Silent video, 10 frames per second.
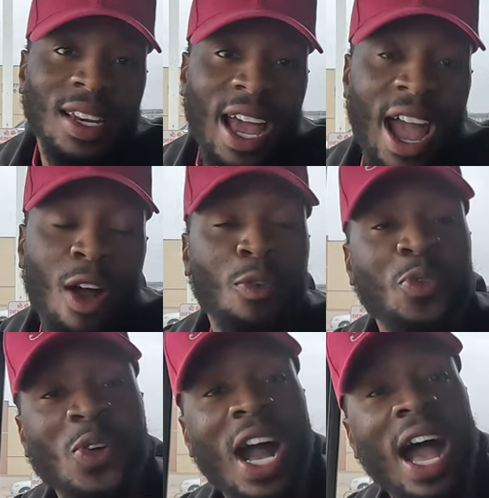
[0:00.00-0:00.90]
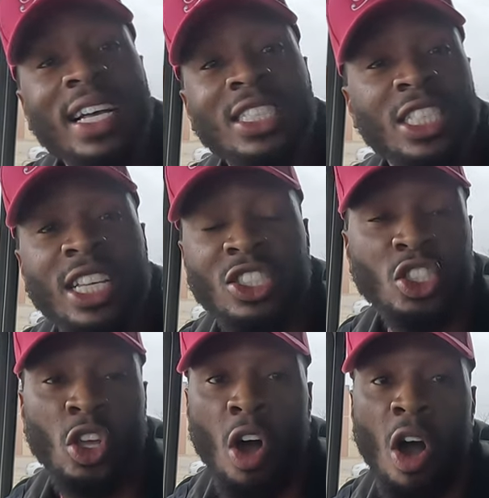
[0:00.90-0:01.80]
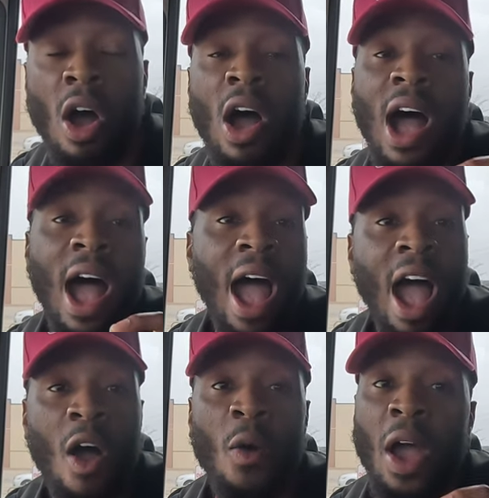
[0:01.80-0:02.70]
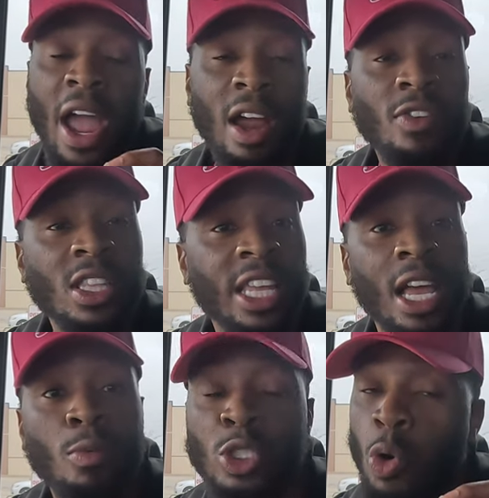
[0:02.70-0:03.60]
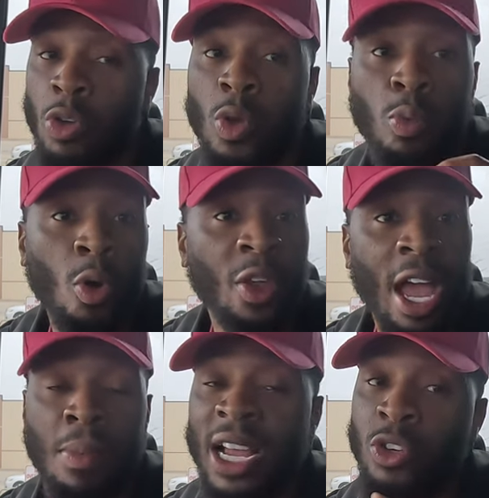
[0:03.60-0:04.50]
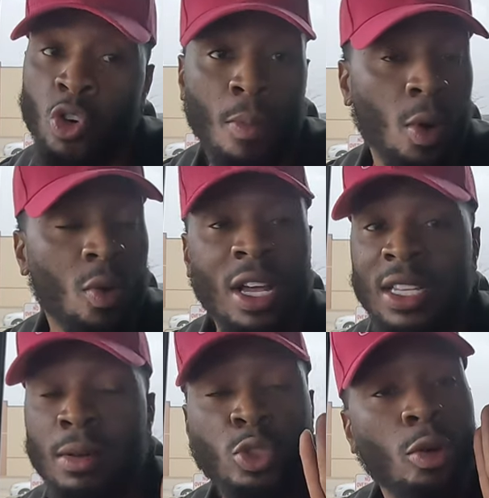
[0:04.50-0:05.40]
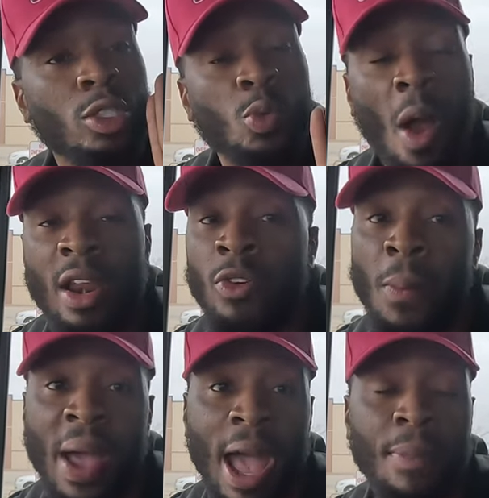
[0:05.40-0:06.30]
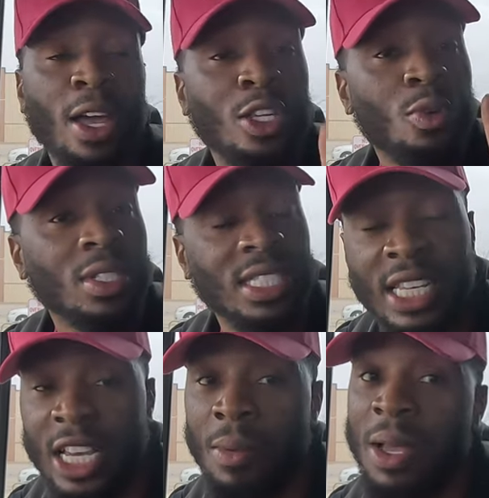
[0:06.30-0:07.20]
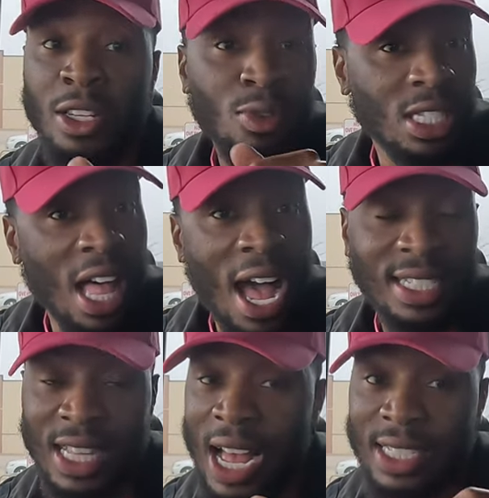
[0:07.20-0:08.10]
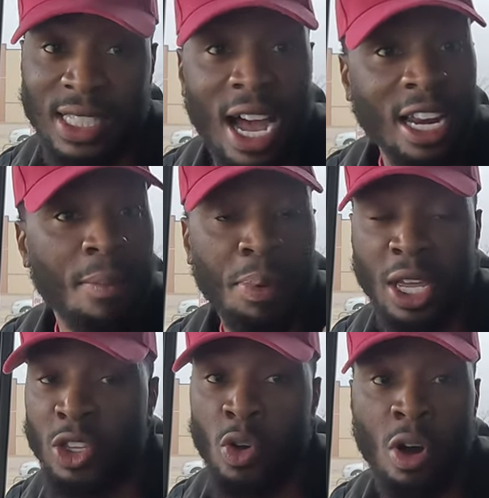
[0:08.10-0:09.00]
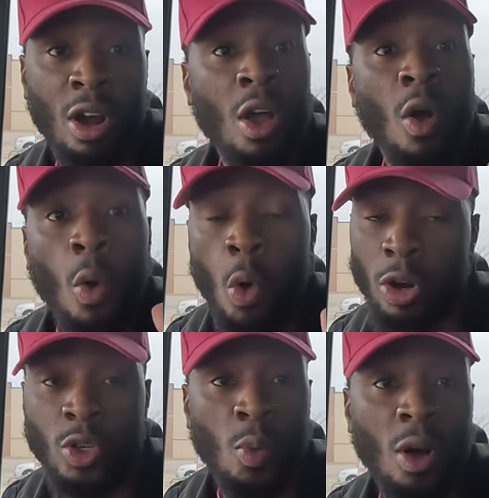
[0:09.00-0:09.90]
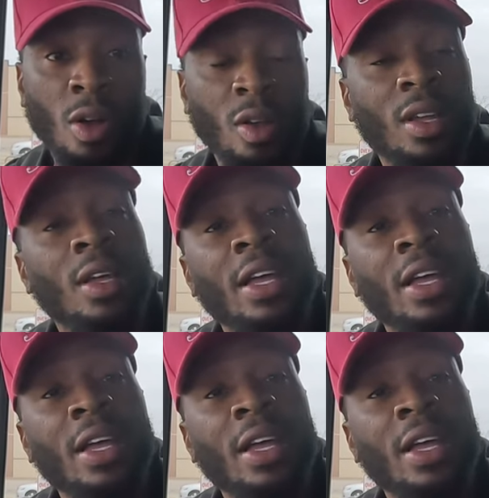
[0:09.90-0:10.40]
Now, you guys just saw how everything was on the roadie app like normal. Them joints is right on the map. You can see them. You slide, slide, slide, and pick your order you want.